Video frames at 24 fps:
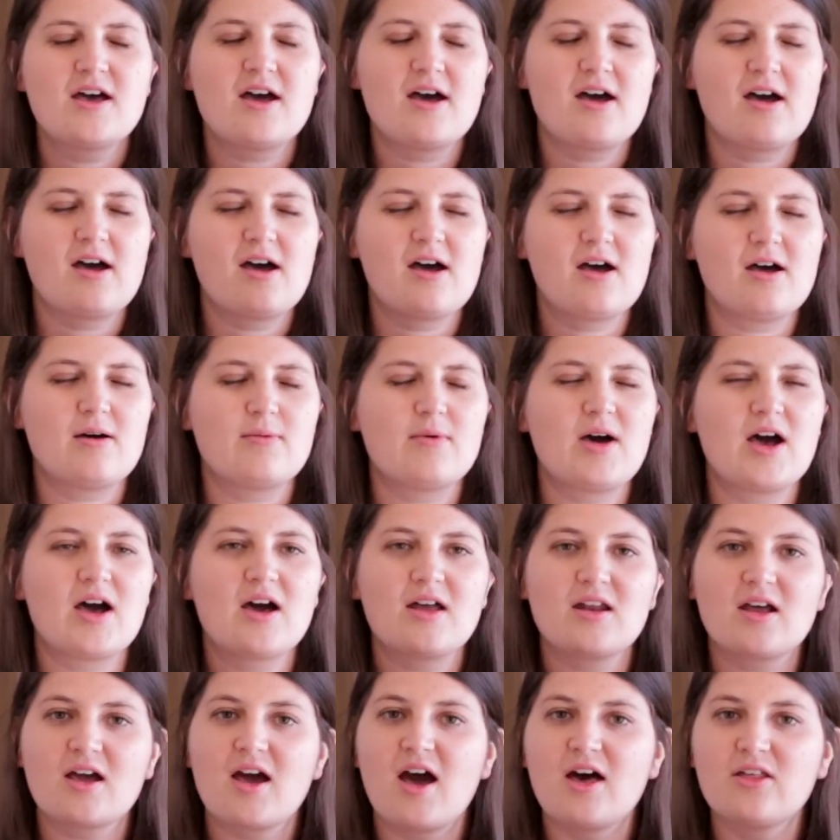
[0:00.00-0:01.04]
Um,
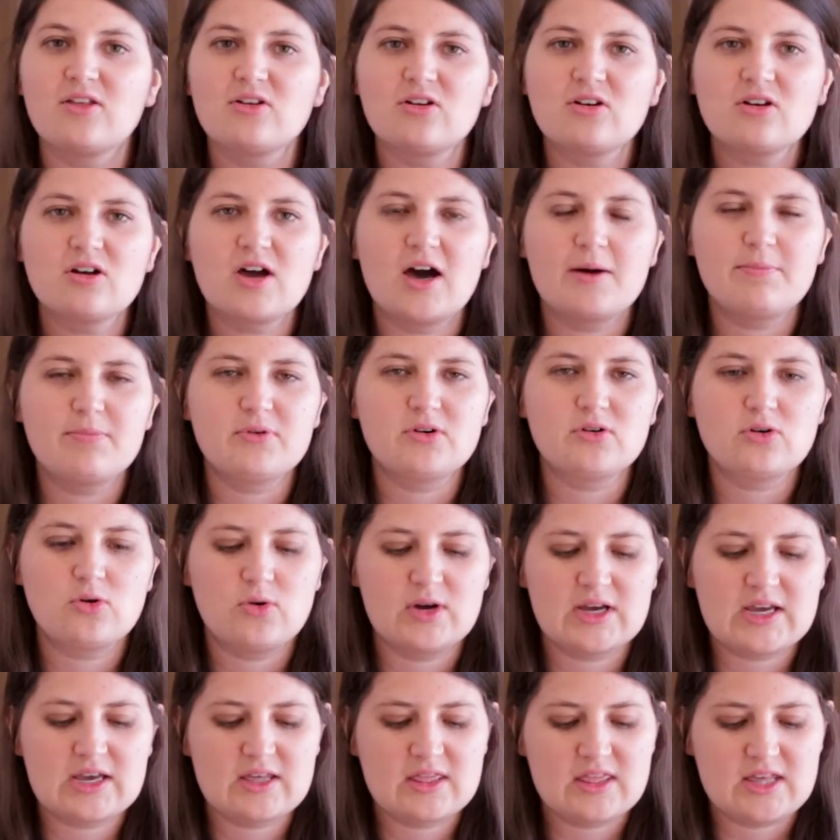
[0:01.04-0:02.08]
uh, other couple
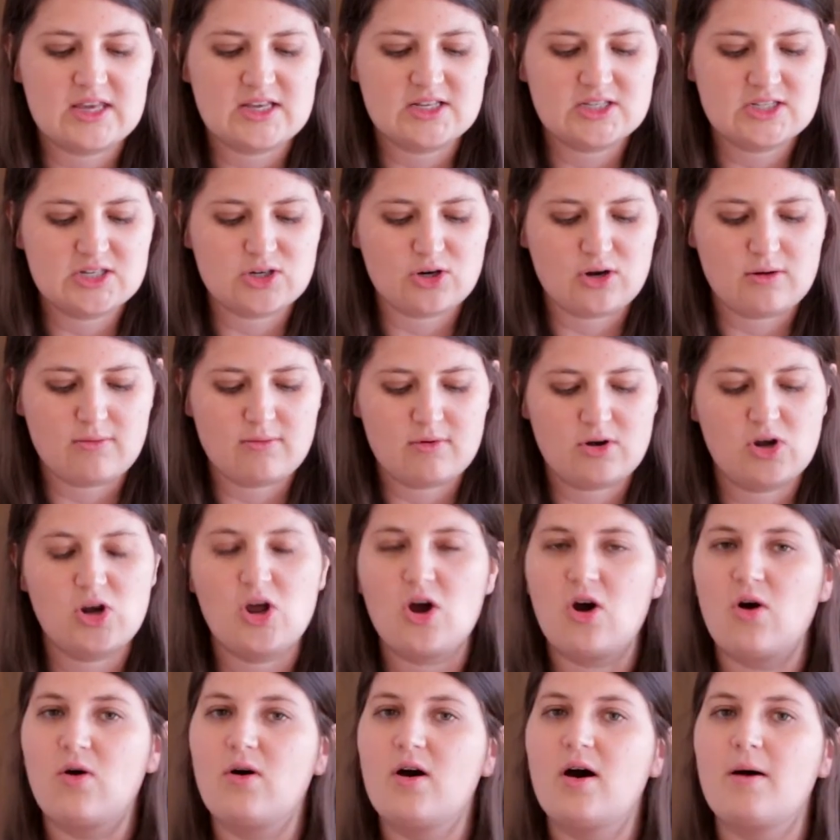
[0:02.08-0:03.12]
quick things to
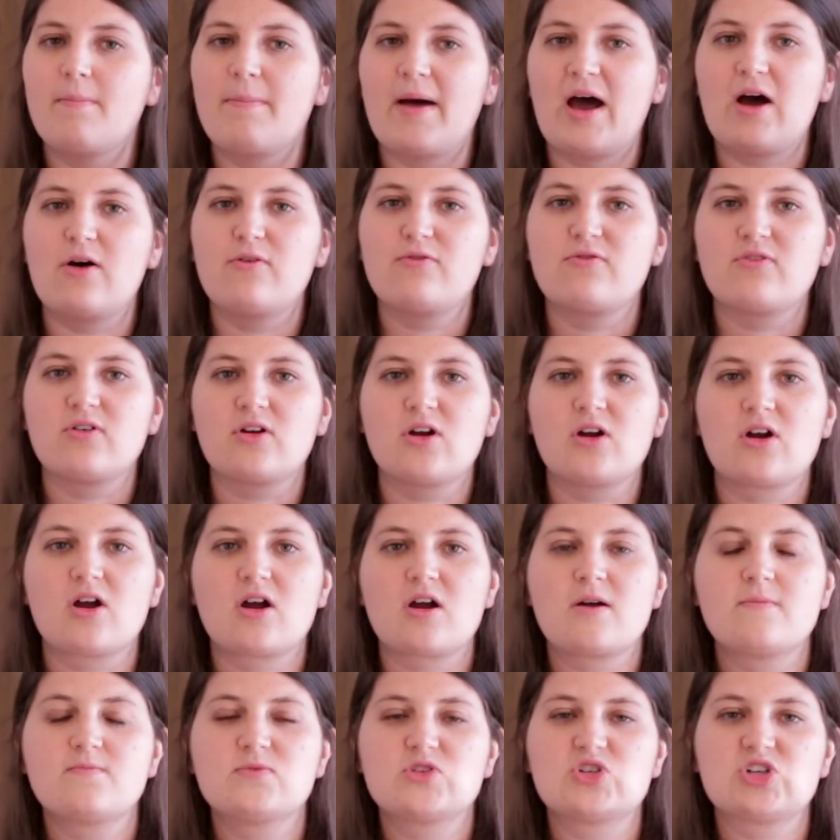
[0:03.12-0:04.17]
know about
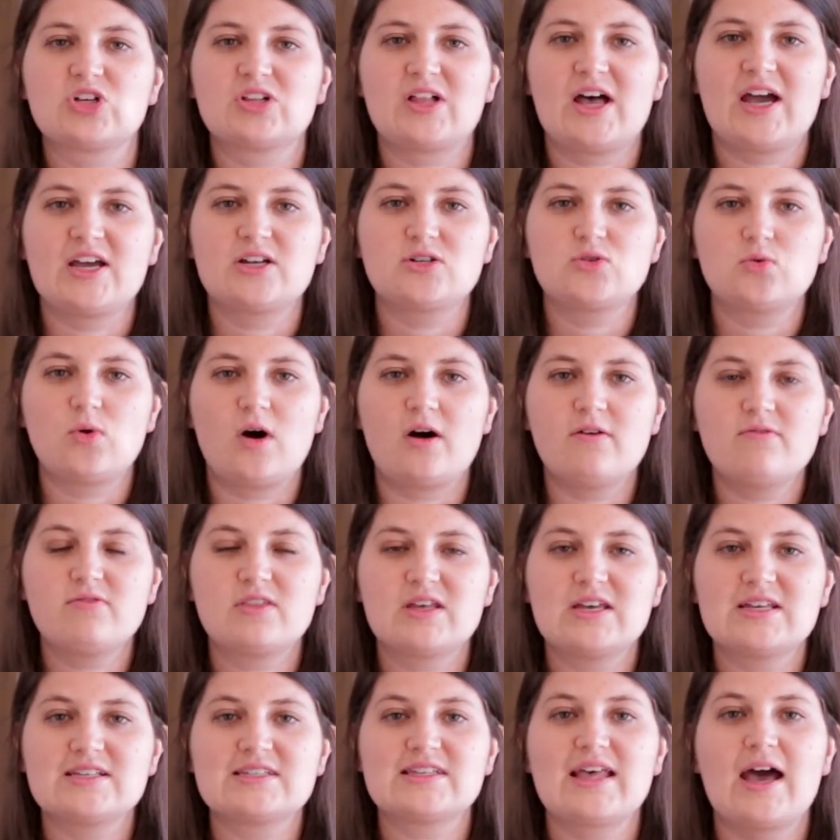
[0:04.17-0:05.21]
for July 12th
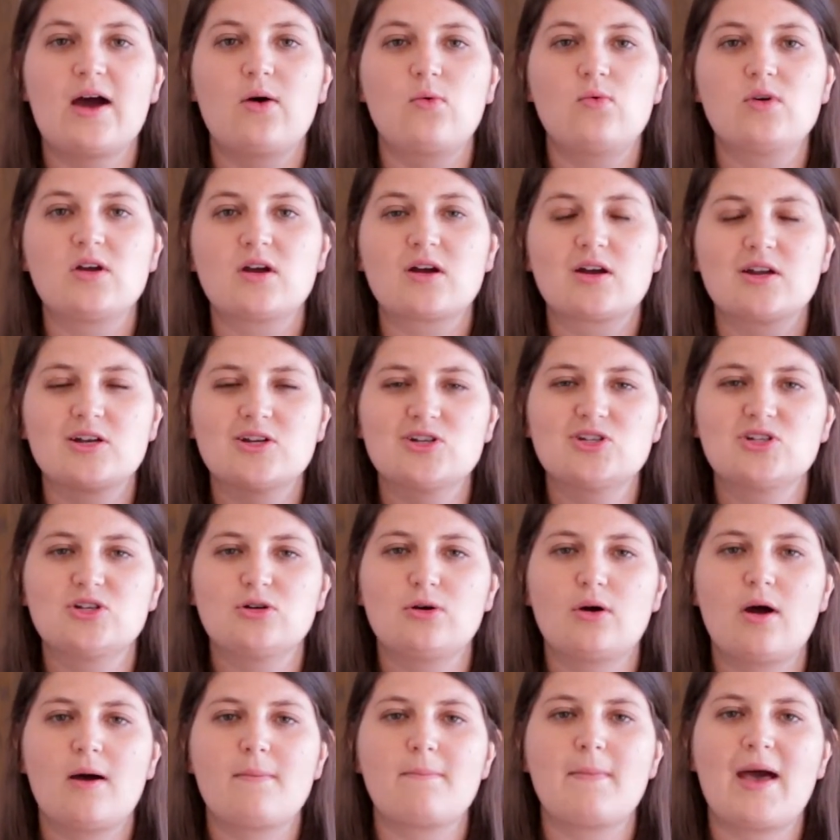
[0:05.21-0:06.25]
is that we are going to
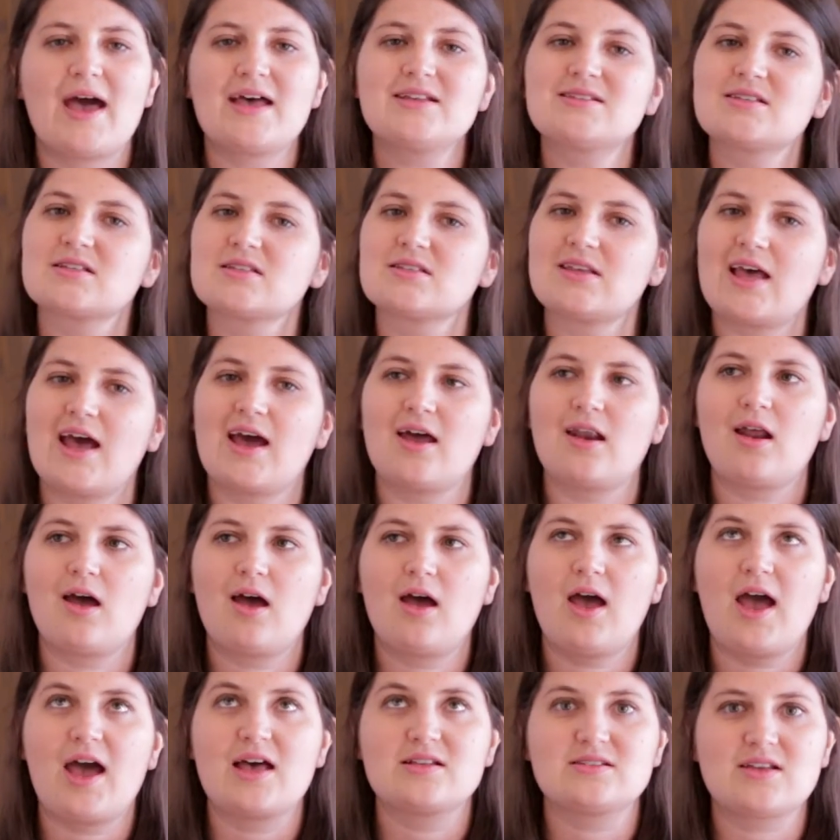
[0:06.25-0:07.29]
do masks at,
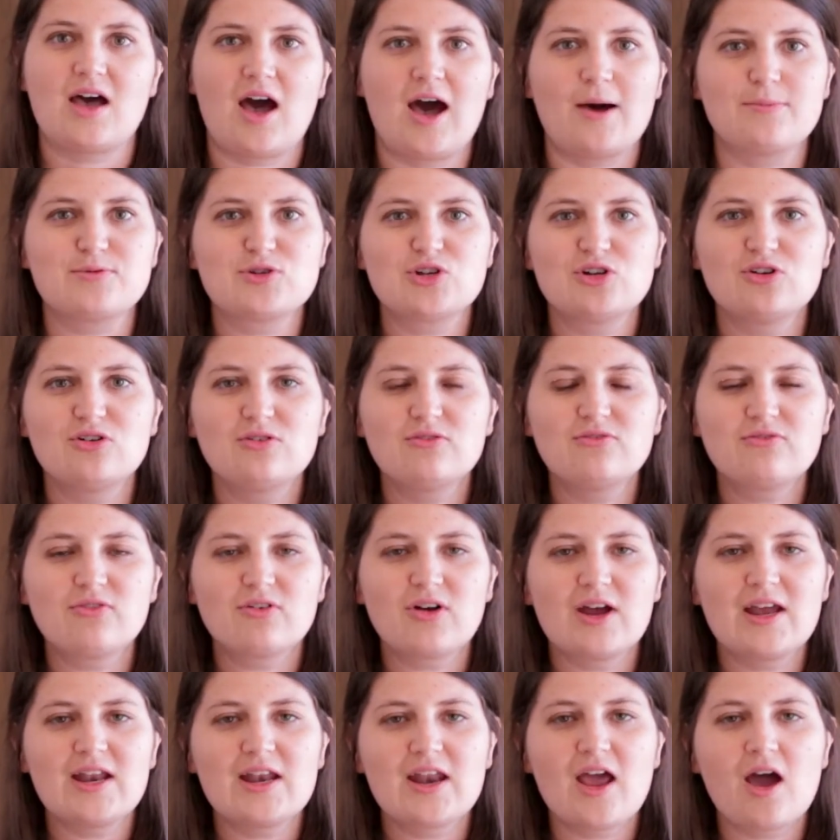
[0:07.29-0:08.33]
as optional for
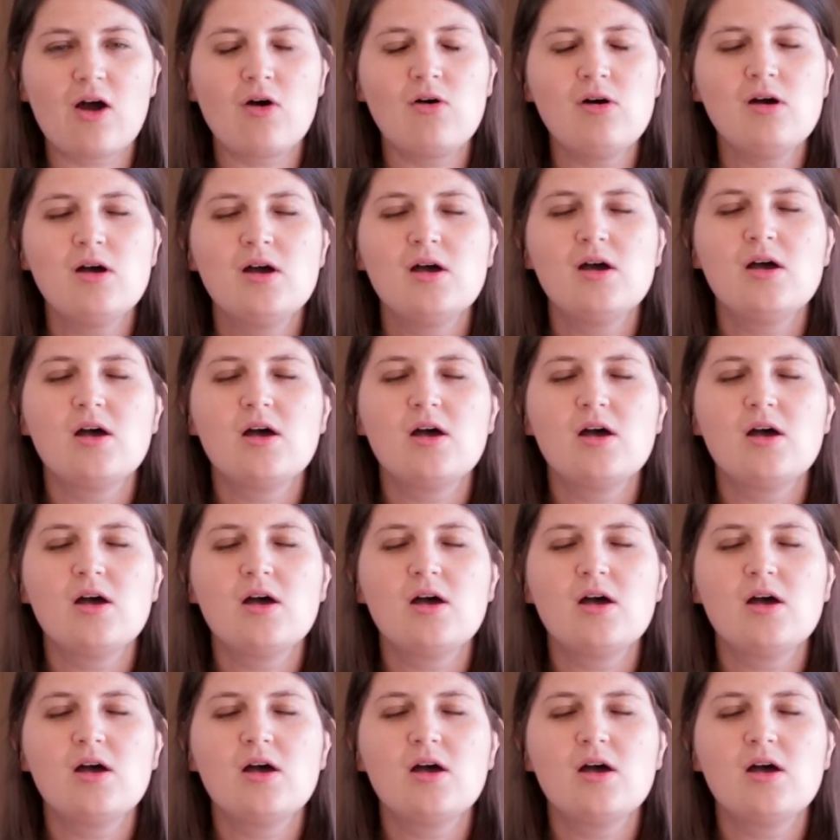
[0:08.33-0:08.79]
right now.